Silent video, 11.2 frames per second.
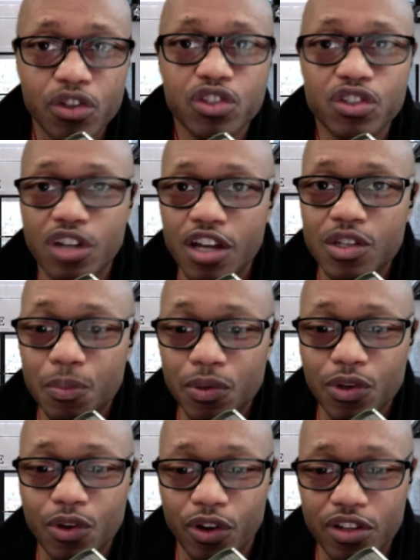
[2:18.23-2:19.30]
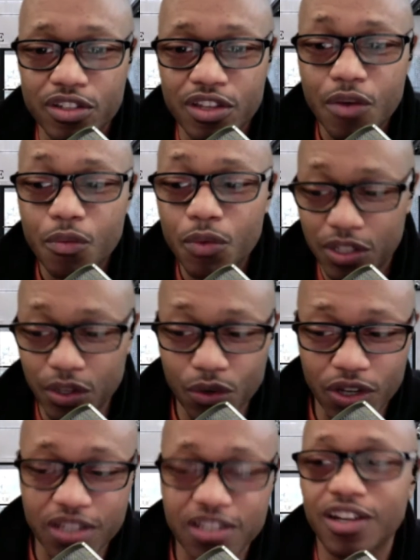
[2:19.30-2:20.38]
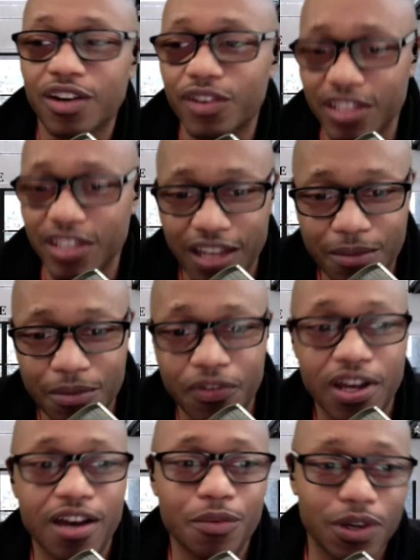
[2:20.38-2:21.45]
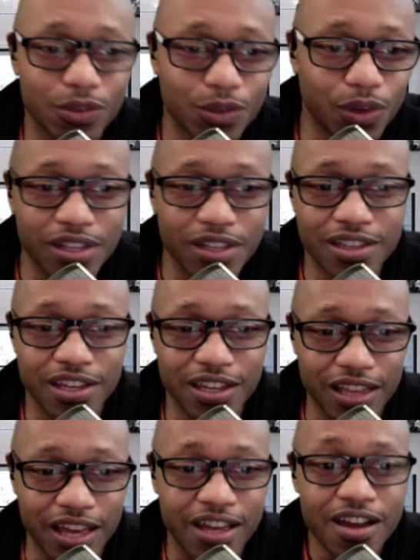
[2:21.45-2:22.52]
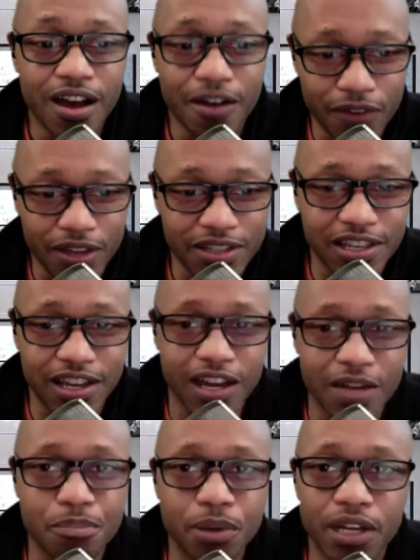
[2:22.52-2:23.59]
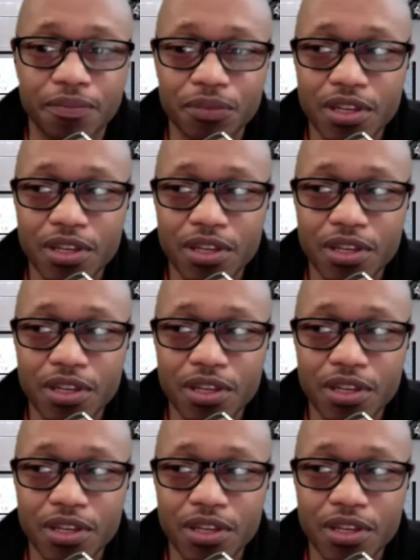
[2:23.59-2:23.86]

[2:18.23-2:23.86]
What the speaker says: entrepreneurs, we do it, in the name of God. We don't do anything that offends God. But